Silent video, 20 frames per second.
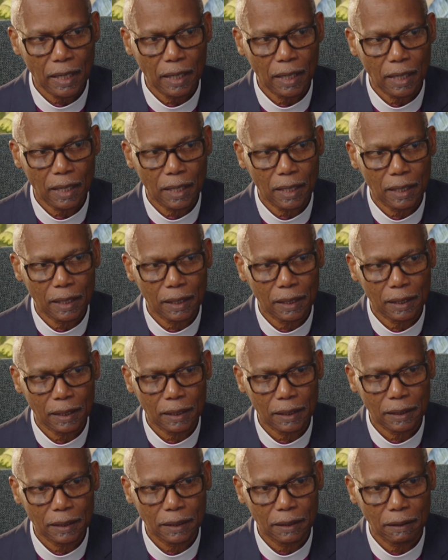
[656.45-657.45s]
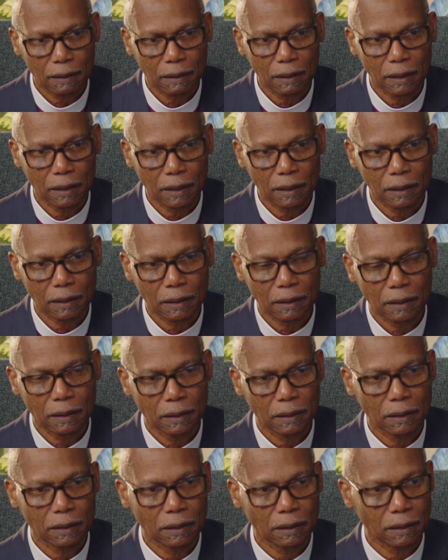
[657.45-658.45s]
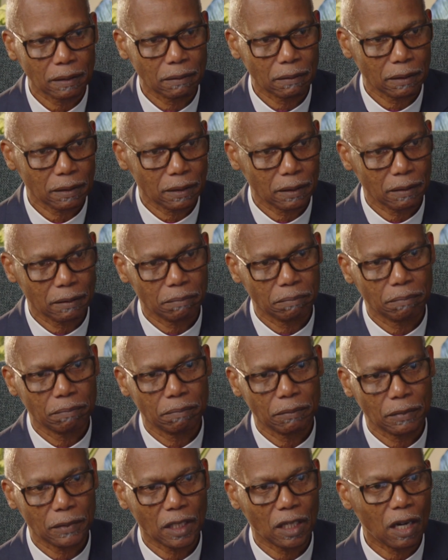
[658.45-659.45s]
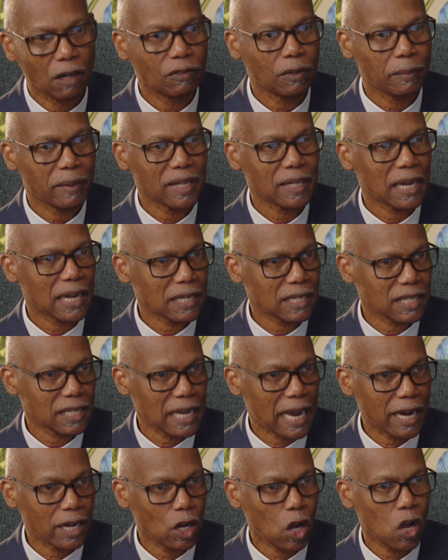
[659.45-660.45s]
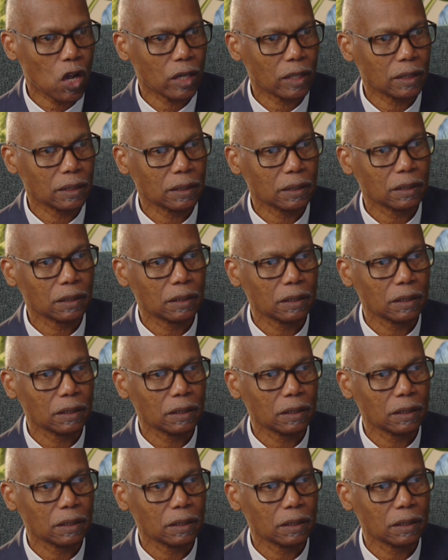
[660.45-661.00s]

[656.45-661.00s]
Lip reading: The government has signed on